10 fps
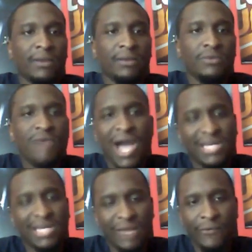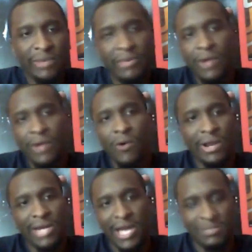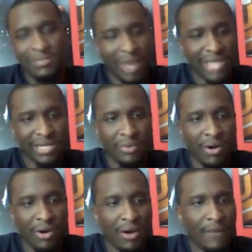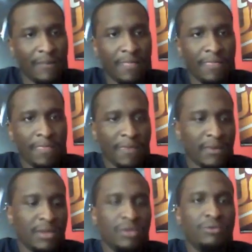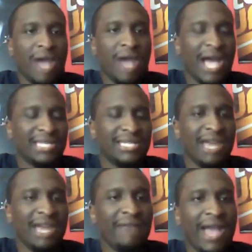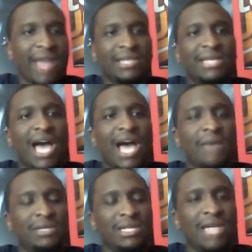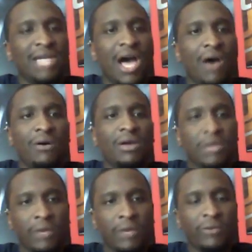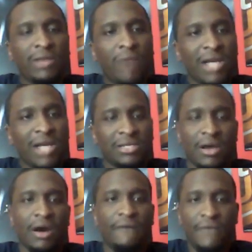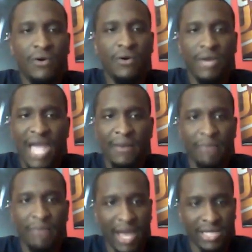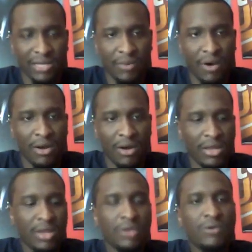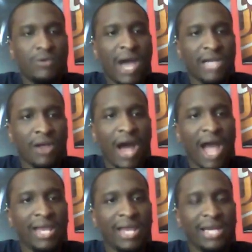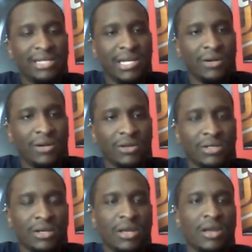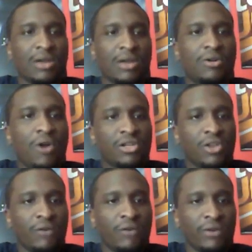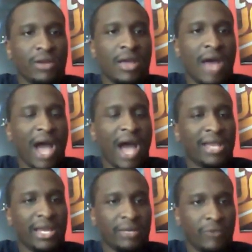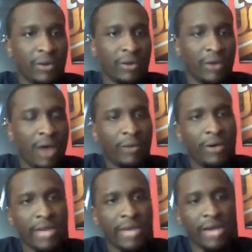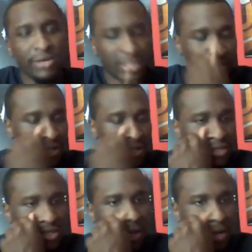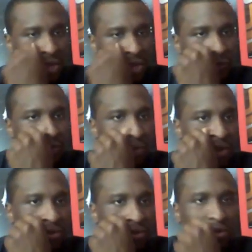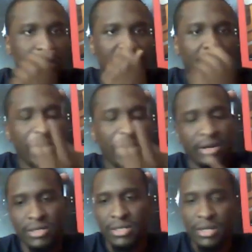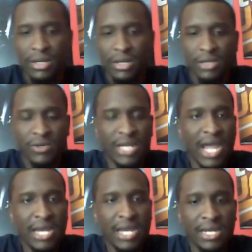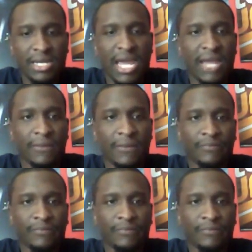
you guys never really played organized basketball. You guys never had the time to sit down and really watch a full game of basketball. You guys are highlight seekers and crossover highlight rail getters. So, and 3-point shot makers. So at the end of the day,